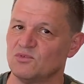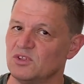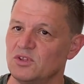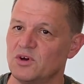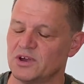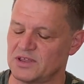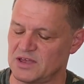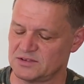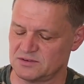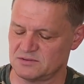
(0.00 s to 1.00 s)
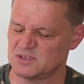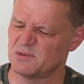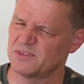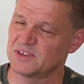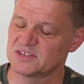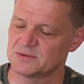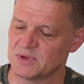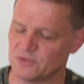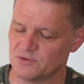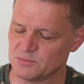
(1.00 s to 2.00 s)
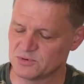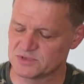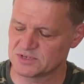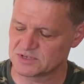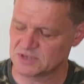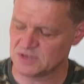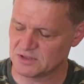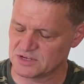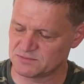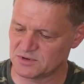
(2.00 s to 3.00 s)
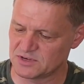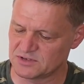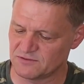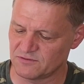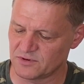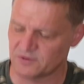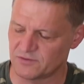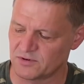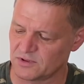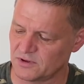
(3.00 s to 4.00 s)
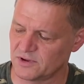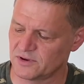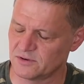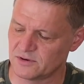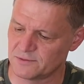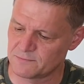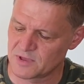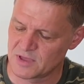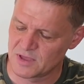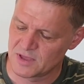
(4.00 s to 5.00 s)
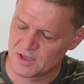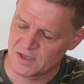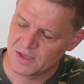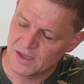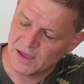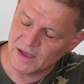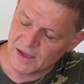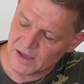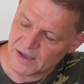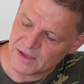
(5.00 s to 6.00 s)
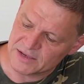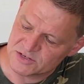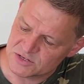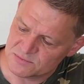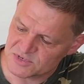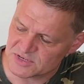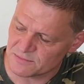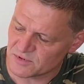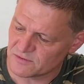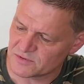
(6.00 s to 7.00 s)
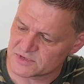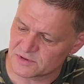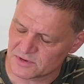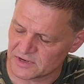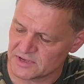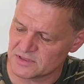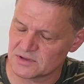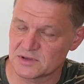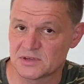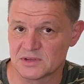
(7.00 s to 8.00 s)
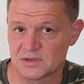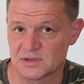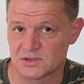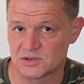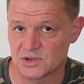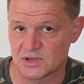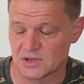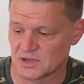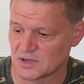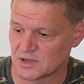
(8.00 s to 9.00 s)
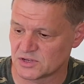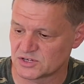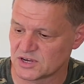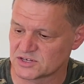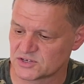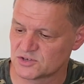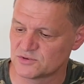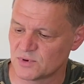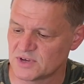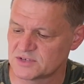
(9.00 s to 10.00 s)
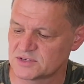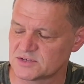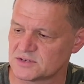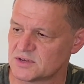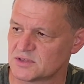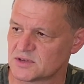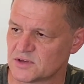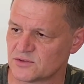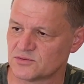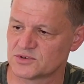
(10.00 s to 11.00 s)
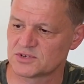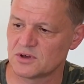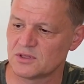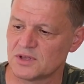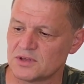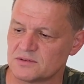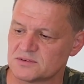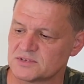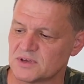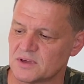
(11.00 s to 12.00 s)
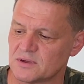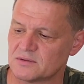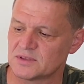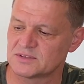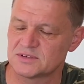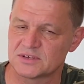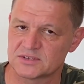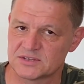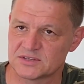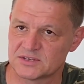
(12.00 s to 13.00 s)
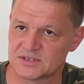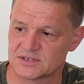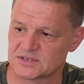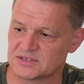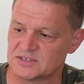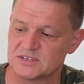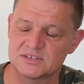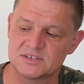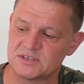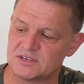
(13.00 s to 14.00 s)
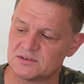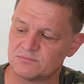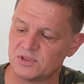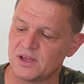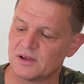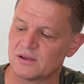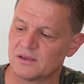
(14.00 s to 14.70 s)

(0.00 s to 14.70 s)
light as. So I think it's about 3.6 kilos, but it is a very, very light unit. In terms of so you can either charge it two ways, either through solar, so that's an XT60 plug